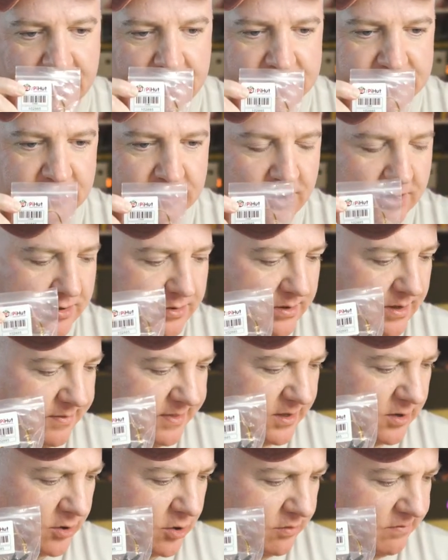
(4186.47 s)
So I've got, I
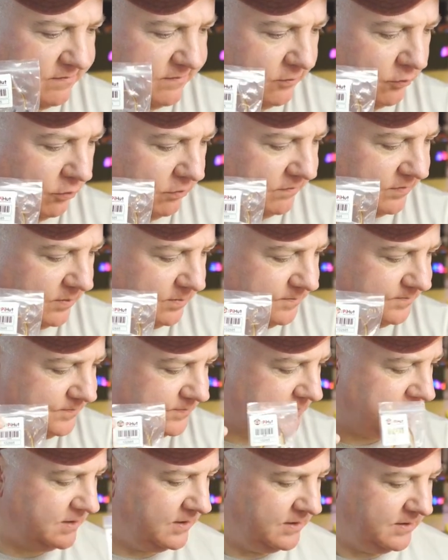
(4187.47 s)
think I've got four of them.
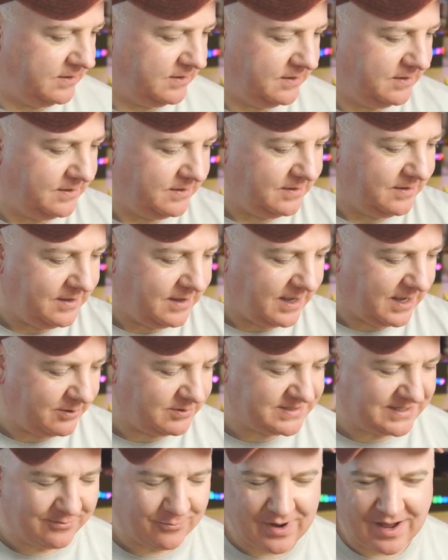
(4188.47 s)
I
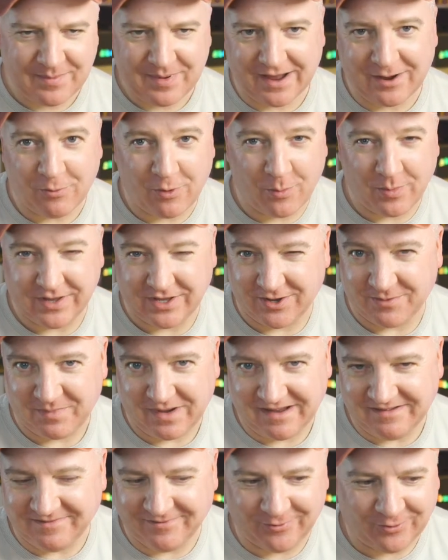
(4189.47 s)
always think, why buy one when you can
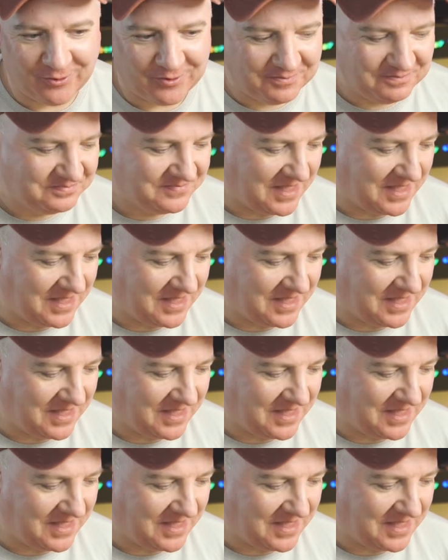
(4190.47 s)
buy four?